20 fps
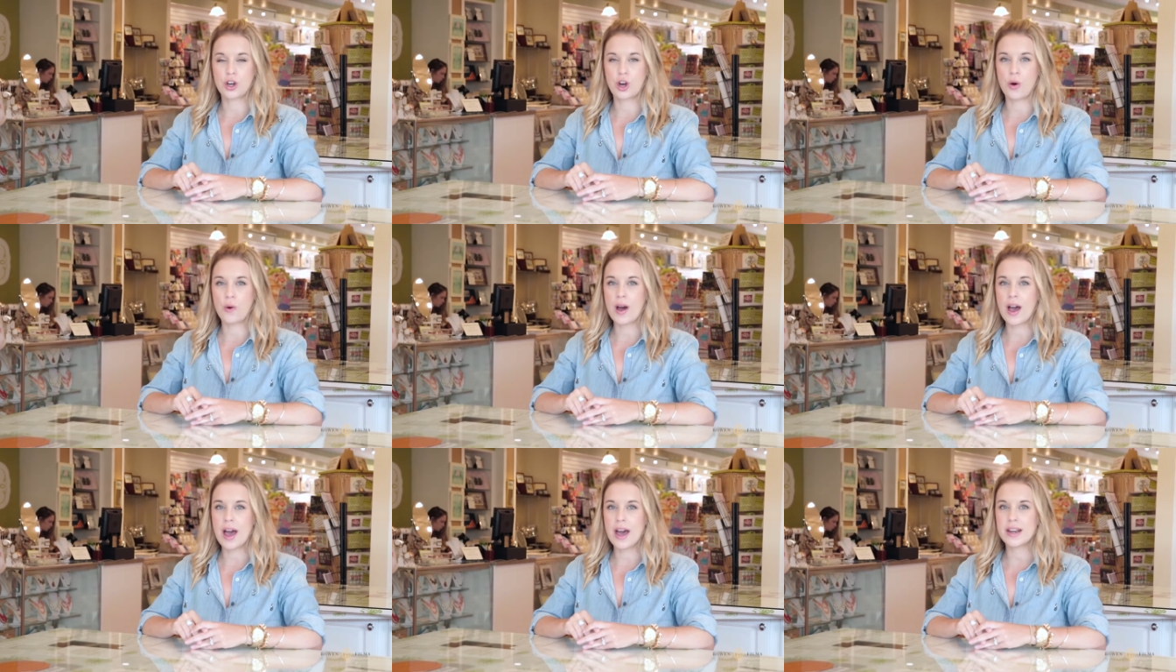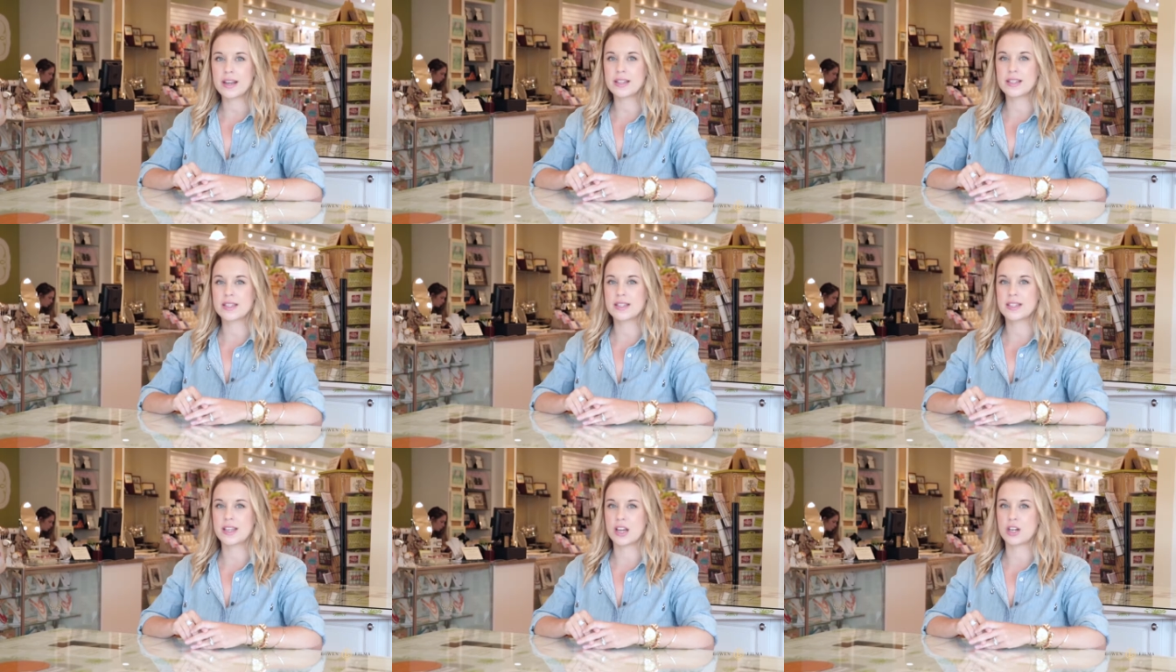go ahead
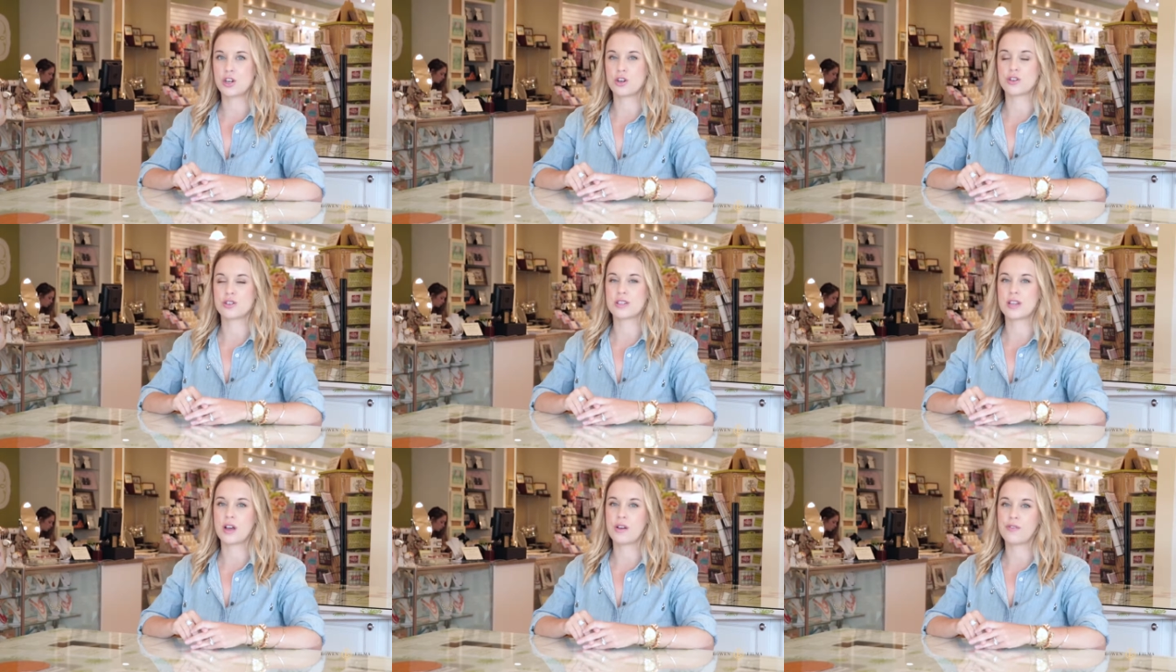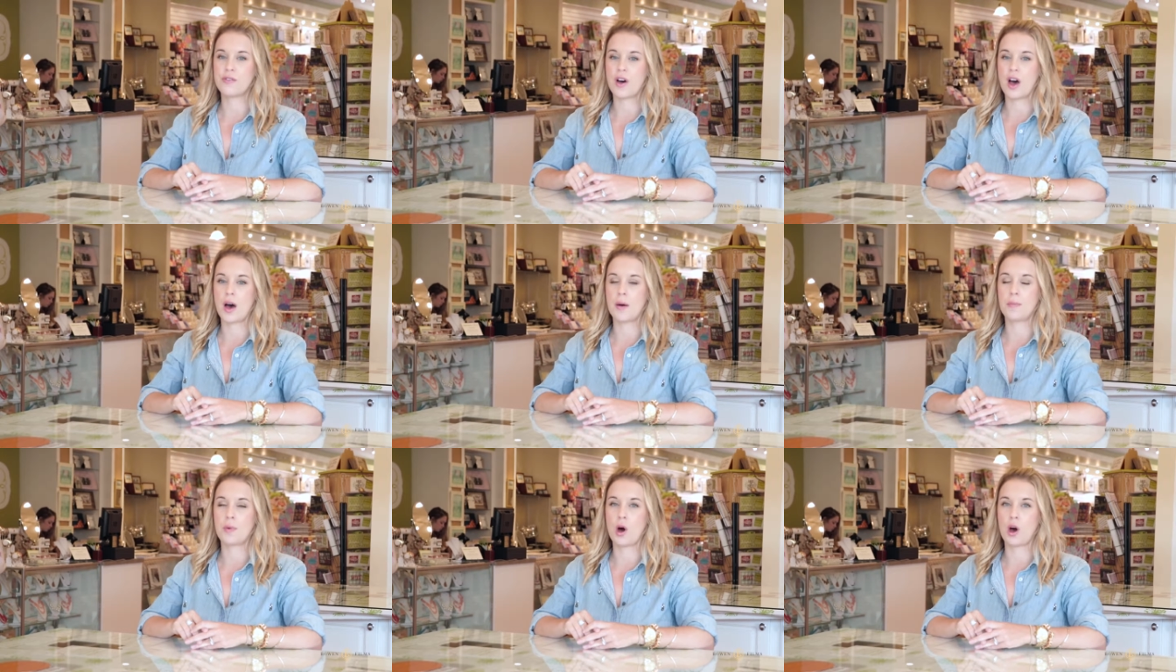and set yourself
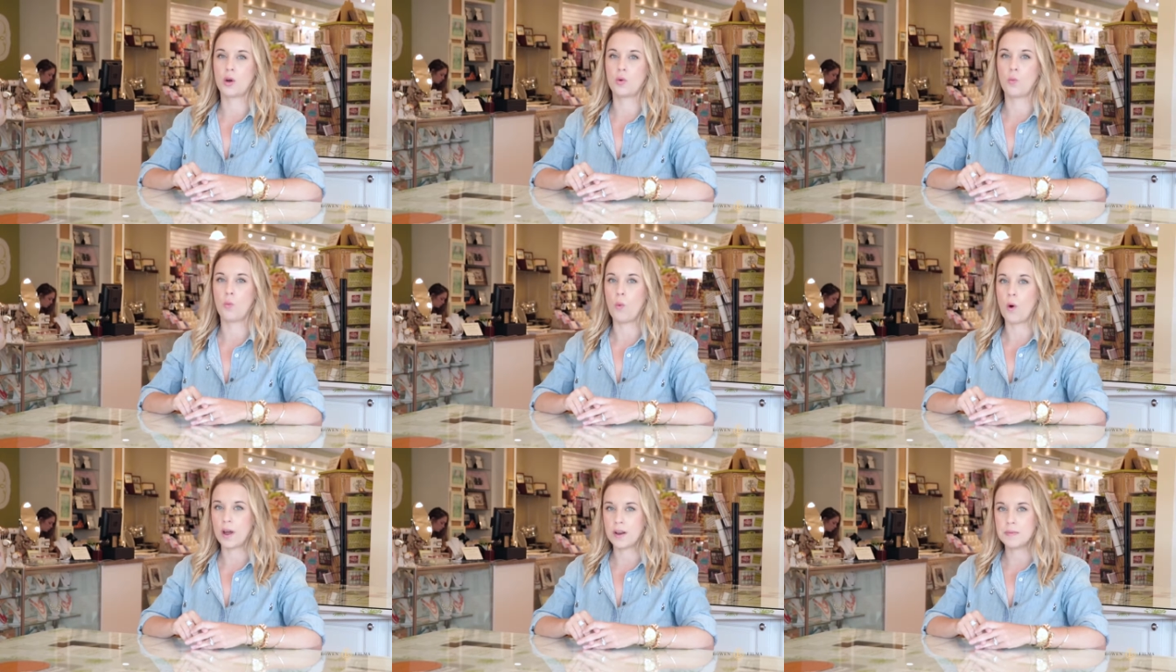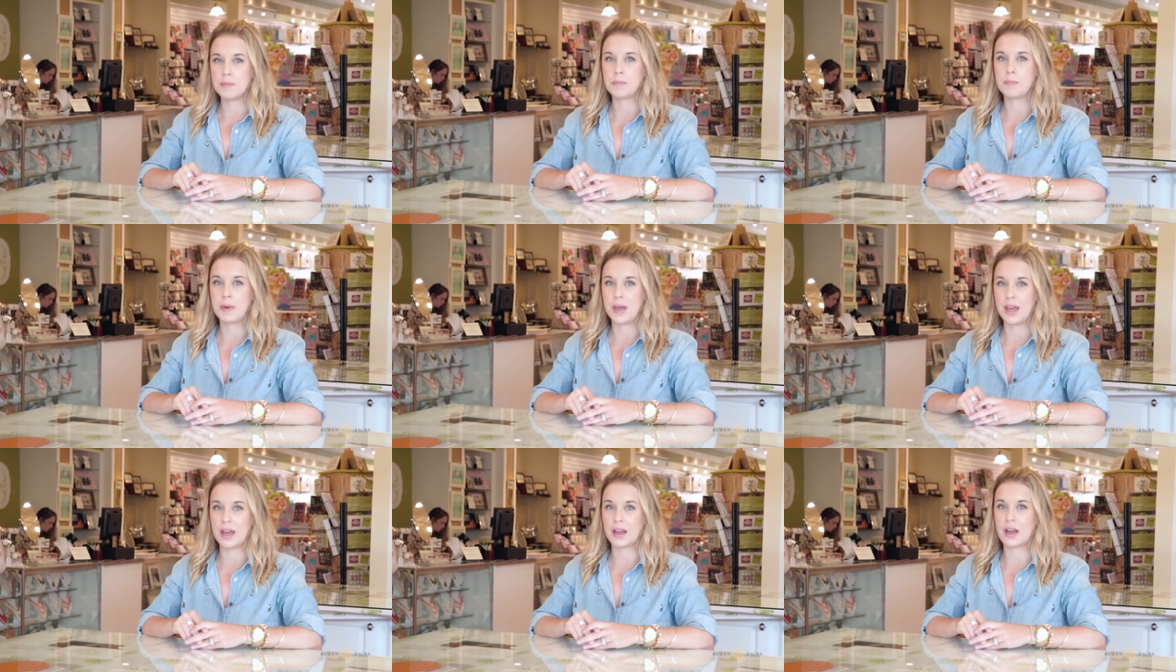up on one
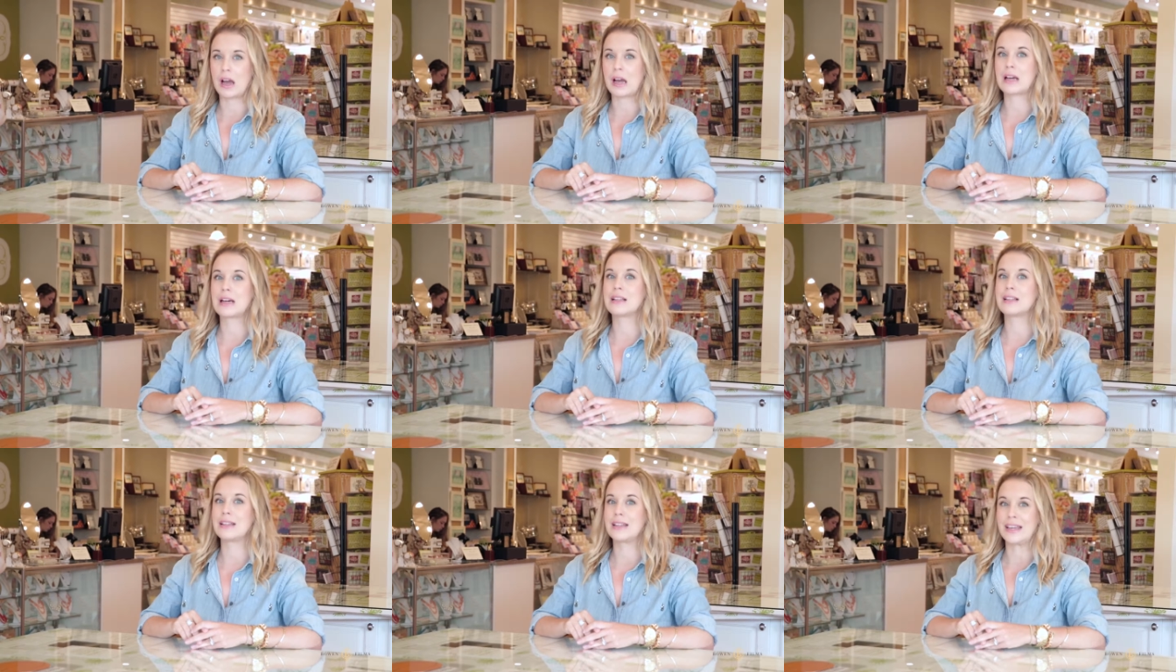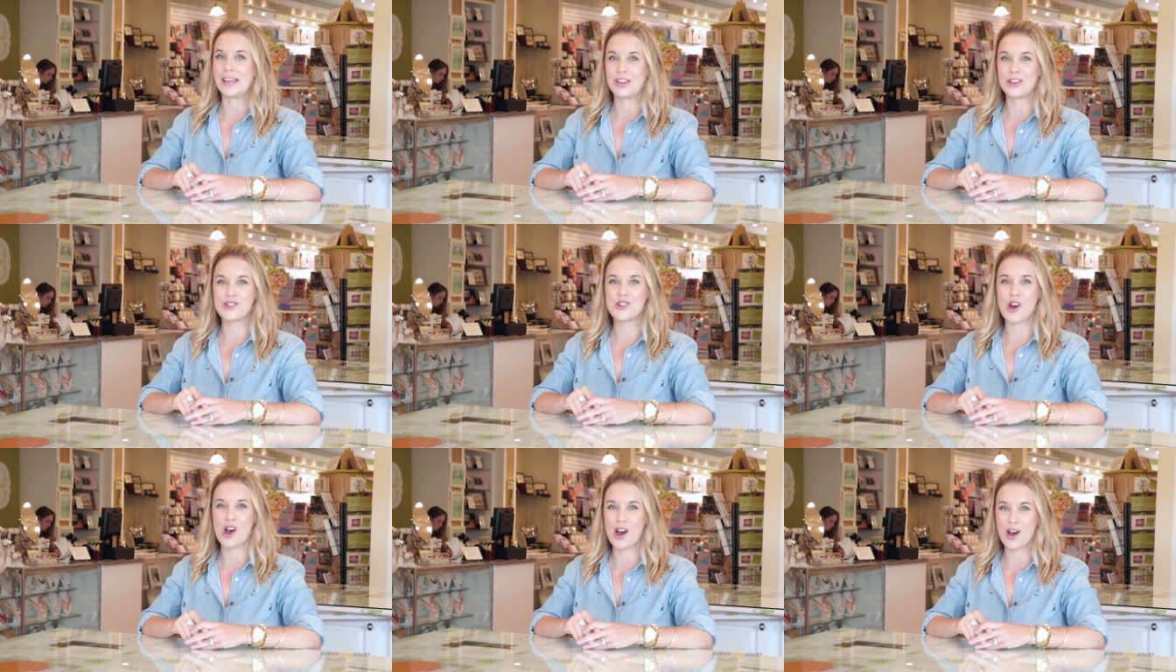big
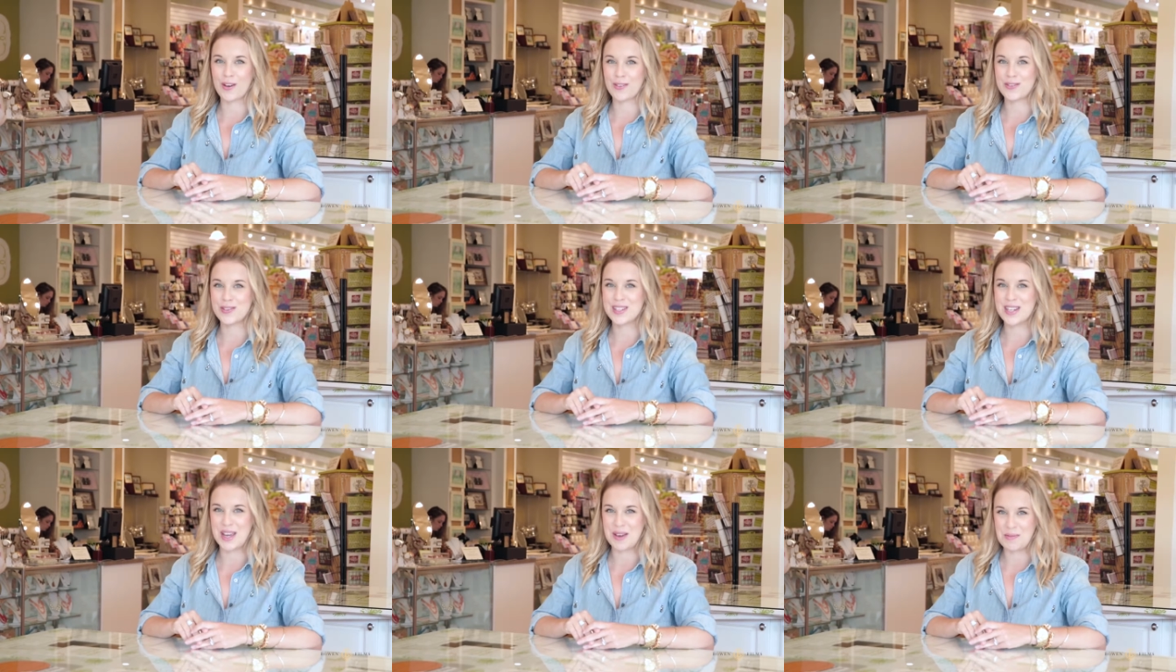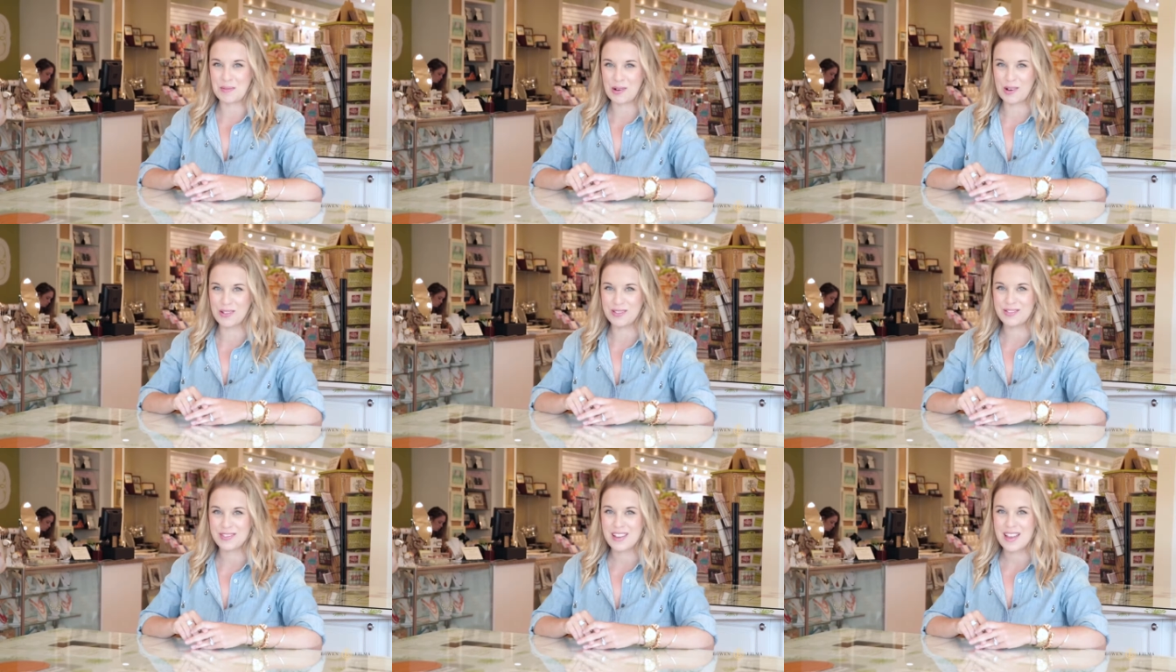cleaned off
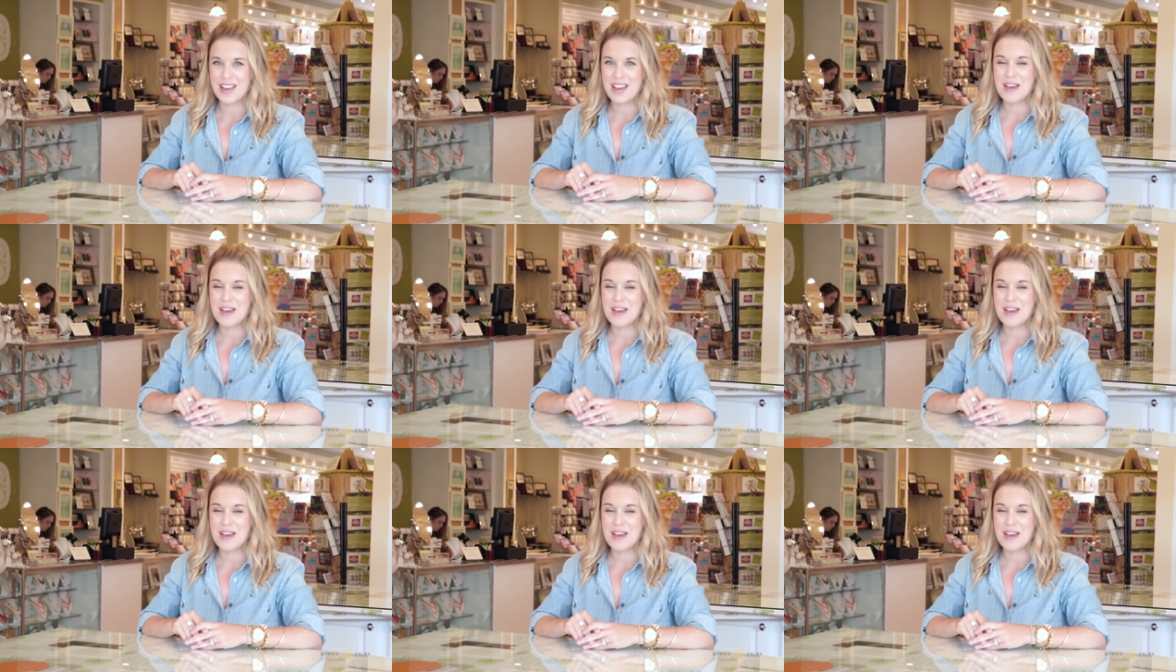table.